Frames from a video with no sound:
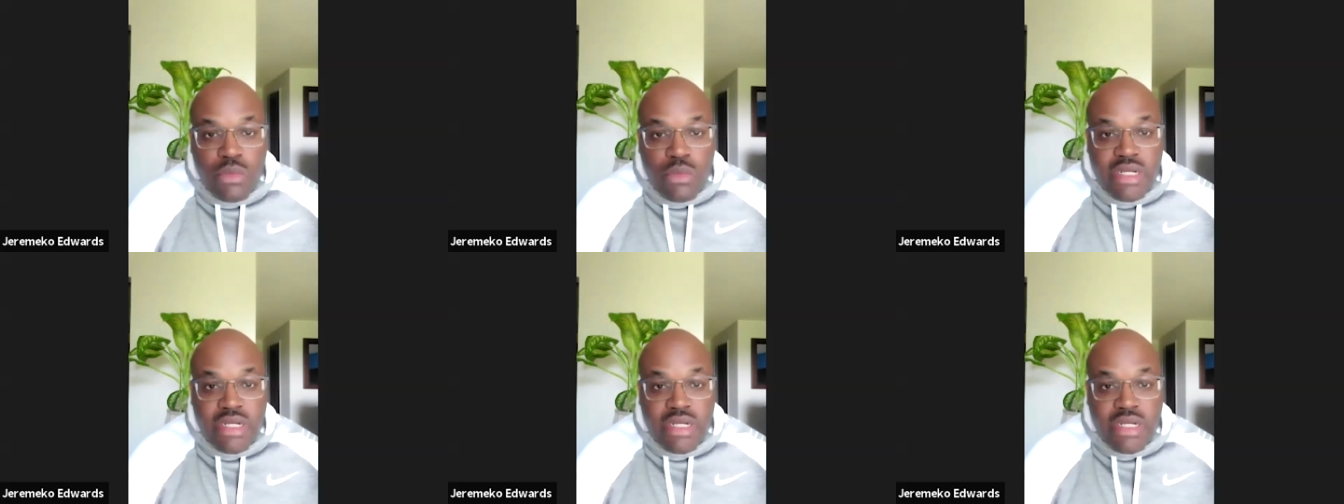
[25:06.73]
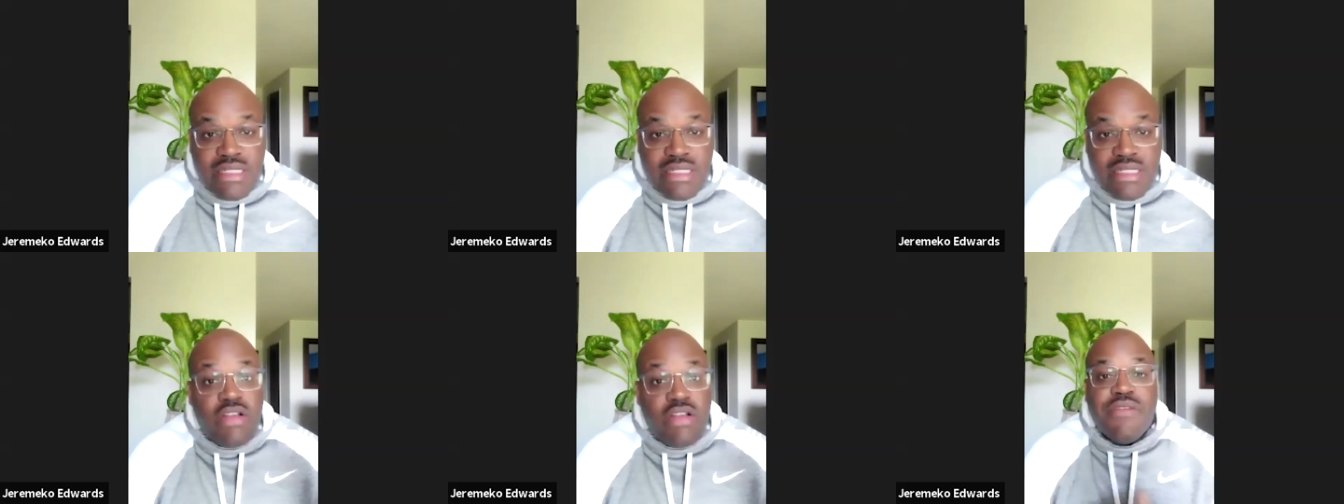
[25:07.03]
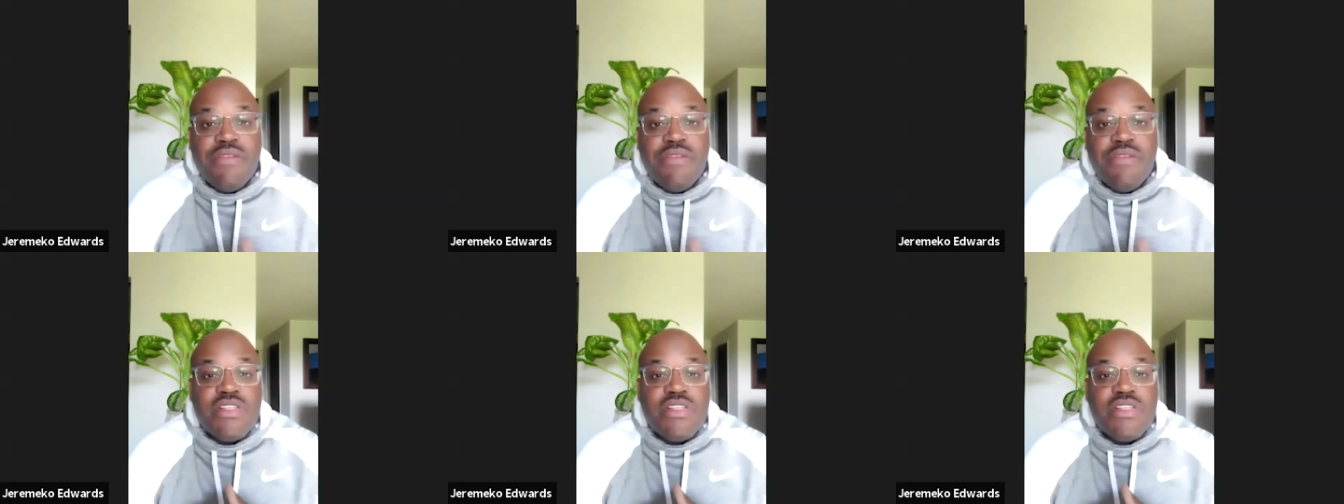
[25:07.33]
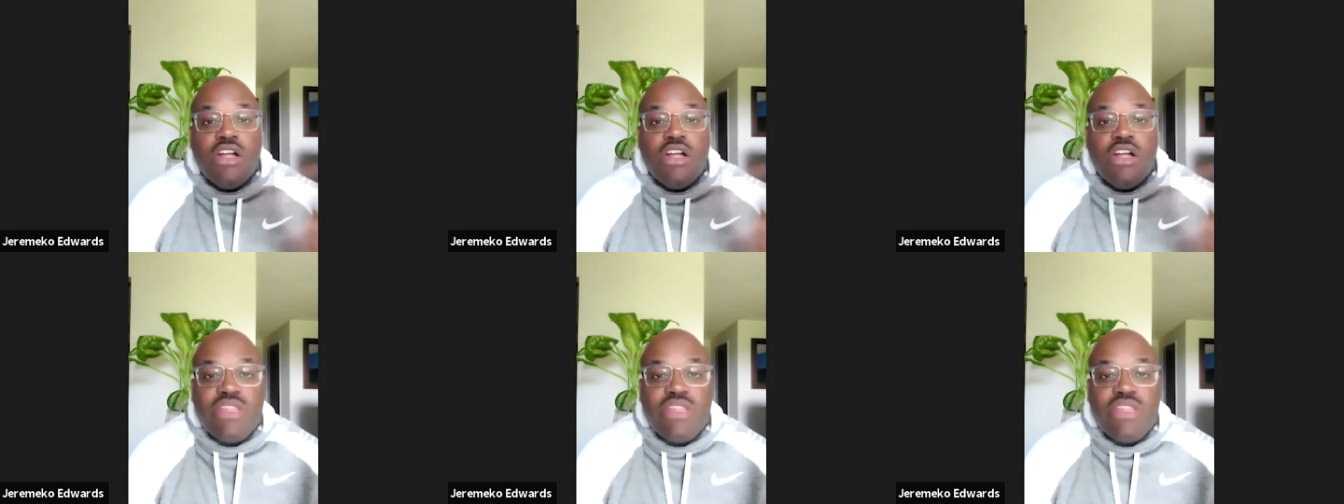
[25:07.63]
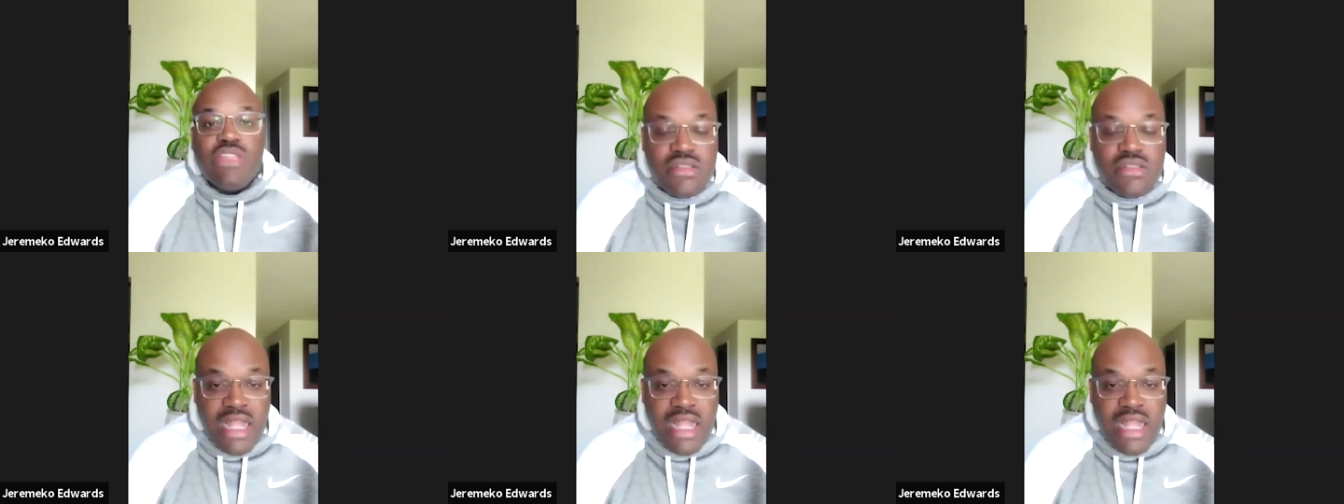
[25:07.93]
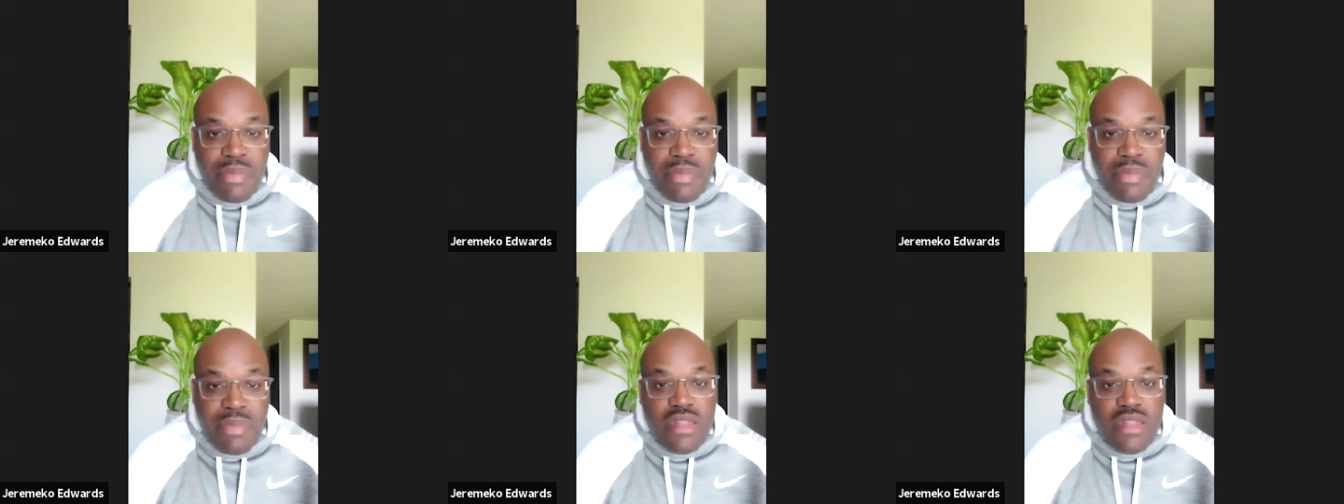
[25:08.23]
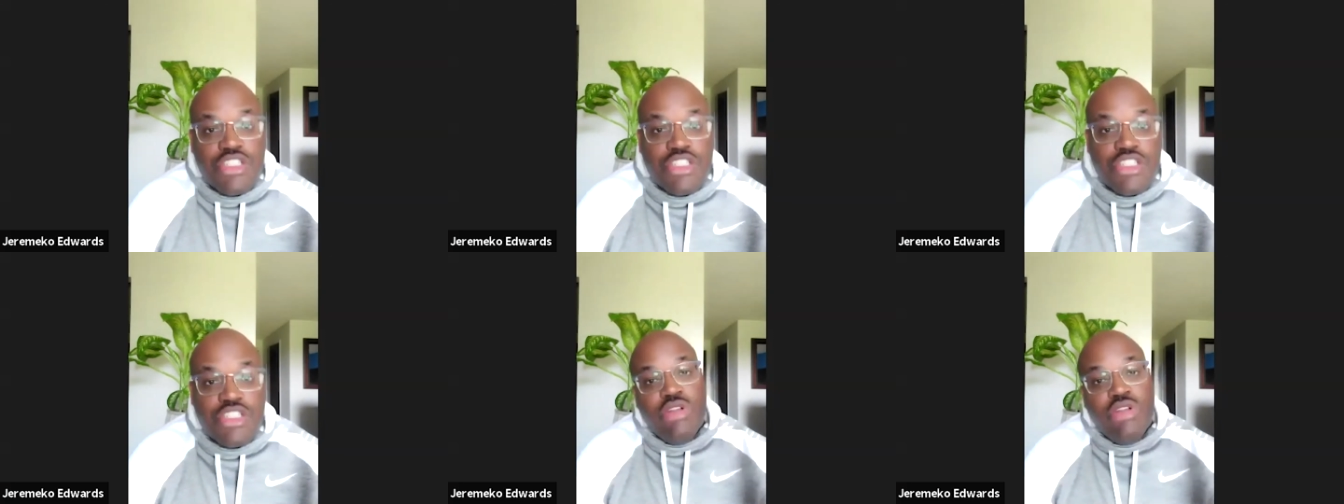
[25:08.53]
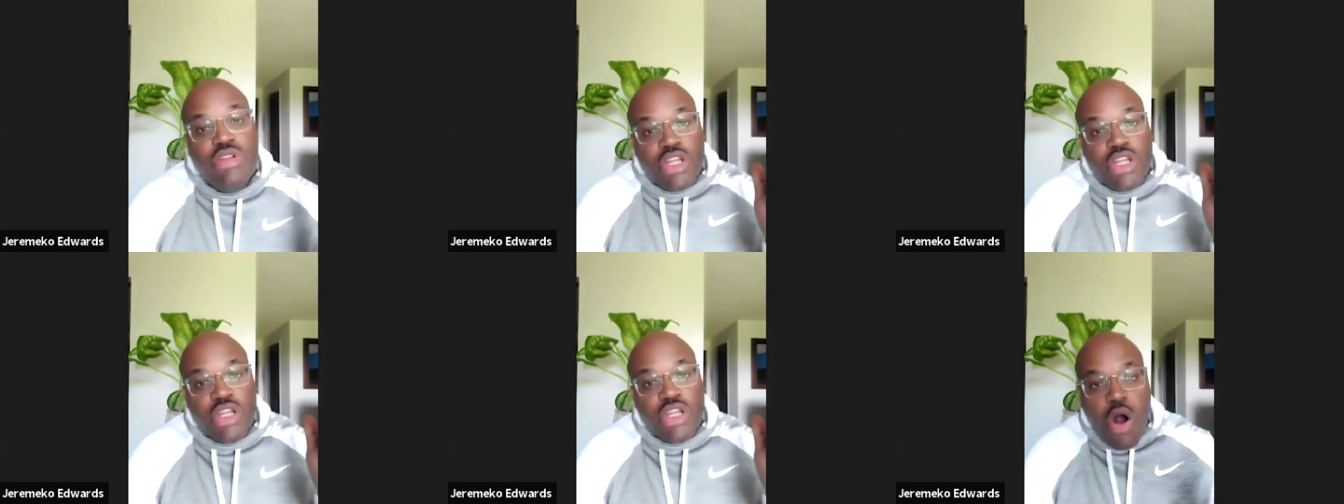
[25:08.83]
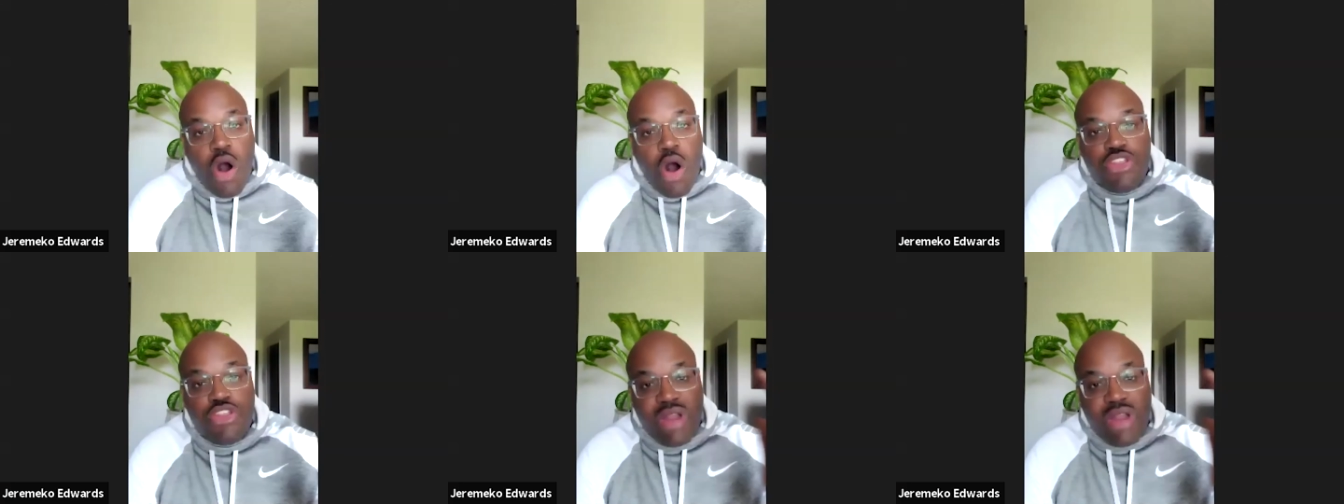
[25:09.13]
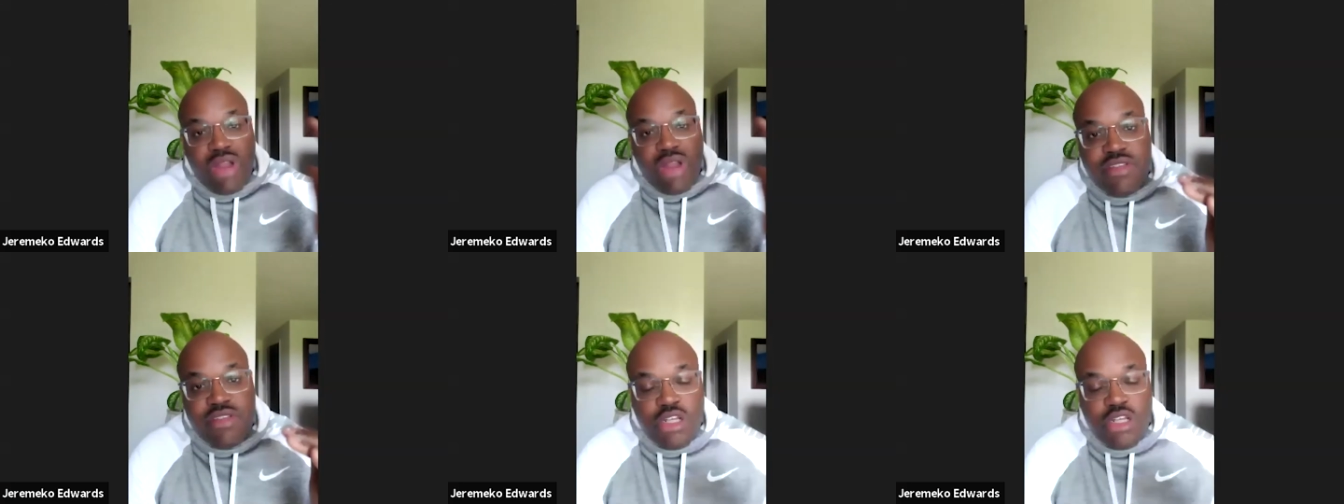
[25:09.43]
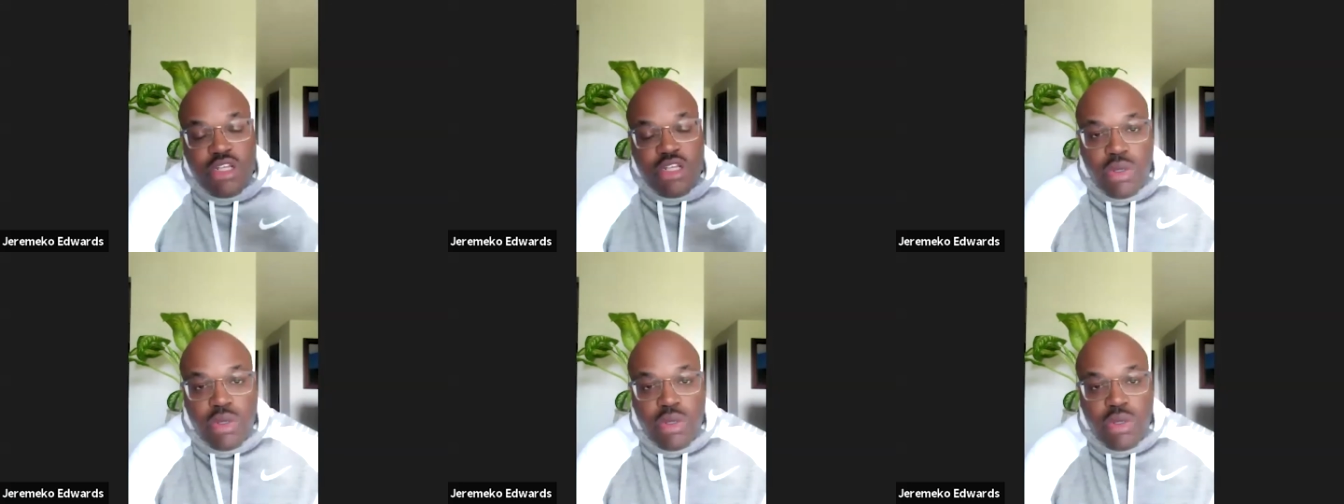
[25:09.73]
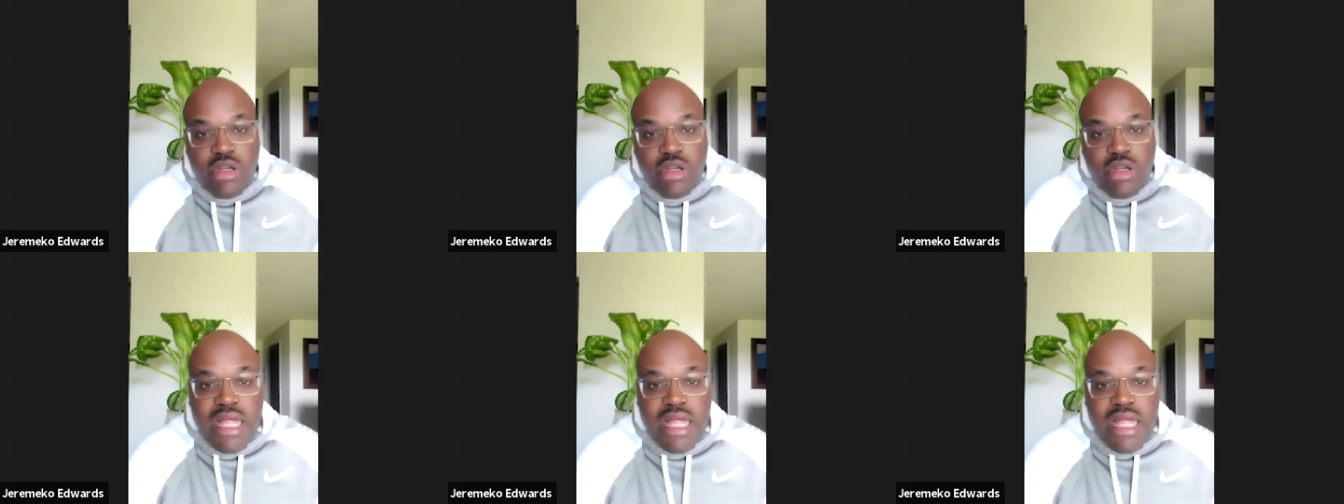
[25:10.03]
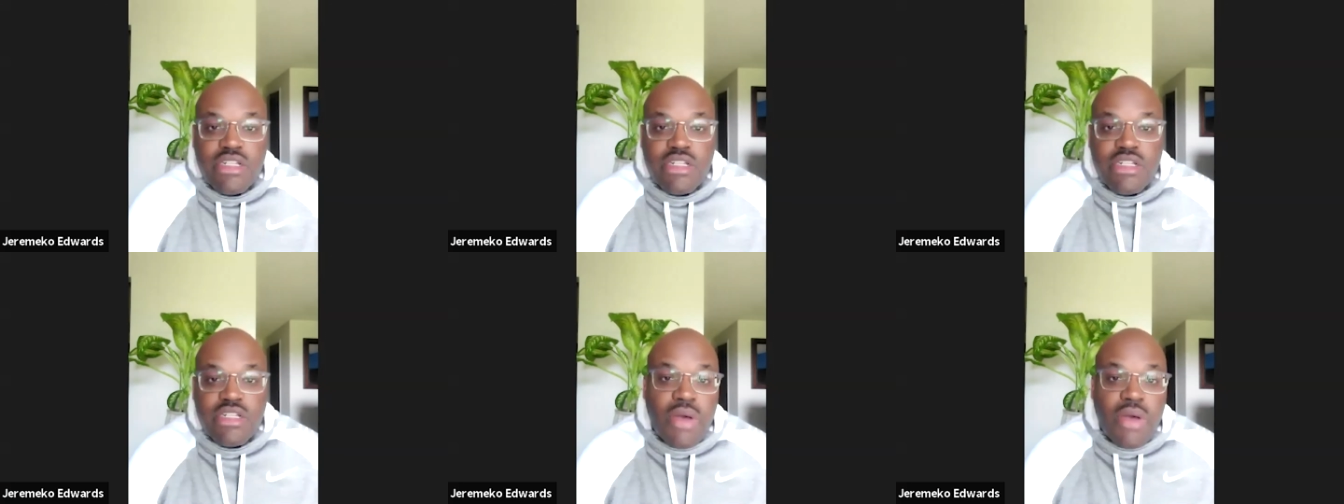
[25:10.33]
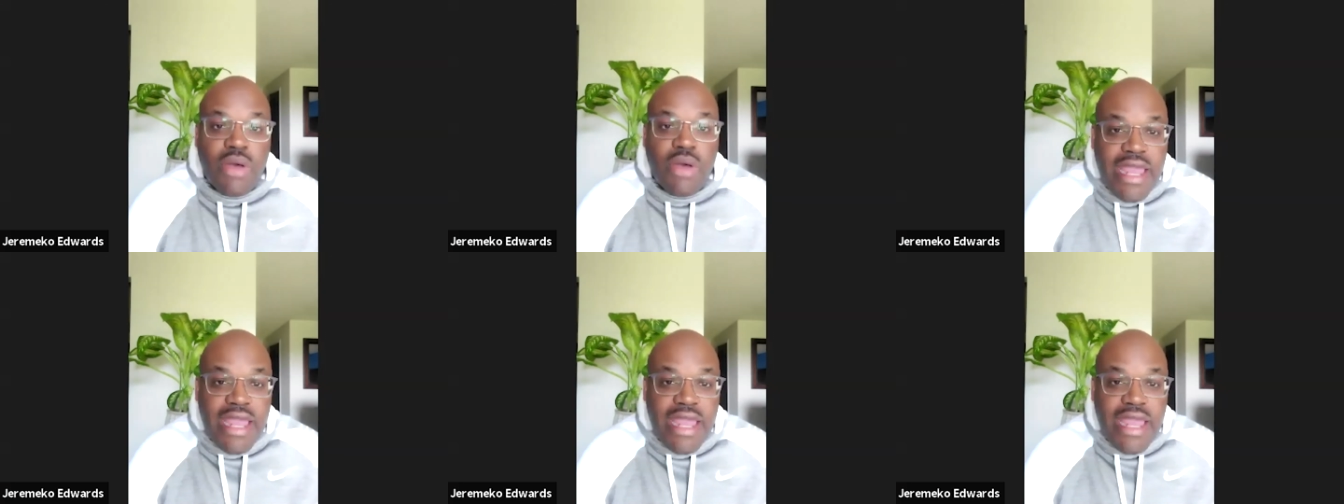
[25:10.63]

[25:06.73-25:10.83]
I don't care if it's a hundred thousand dollar policy. You need to call through every single one of your clients and go, "Hey,